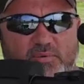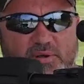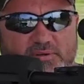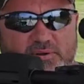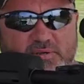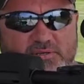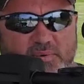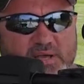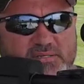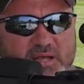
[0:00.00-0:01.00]
want to, because
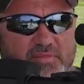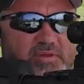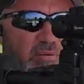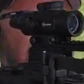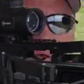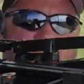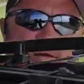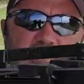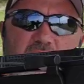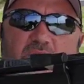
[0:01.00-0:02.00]
it weighs nothing.
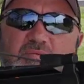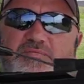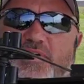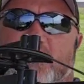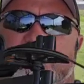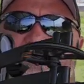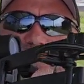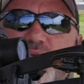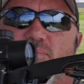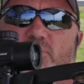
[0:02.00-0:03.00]
You know, fingers
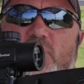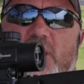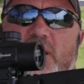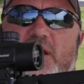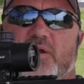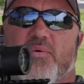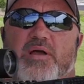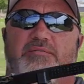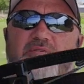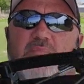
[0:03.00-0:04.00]
still way
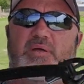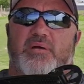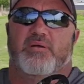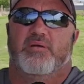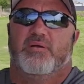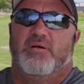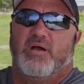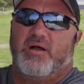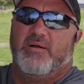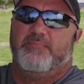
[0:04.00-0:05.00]
away from
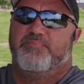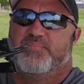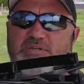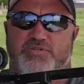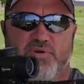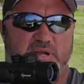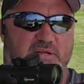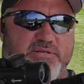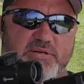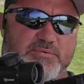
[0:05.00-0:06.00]
the
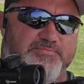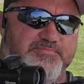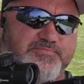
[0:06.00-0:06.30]
string. So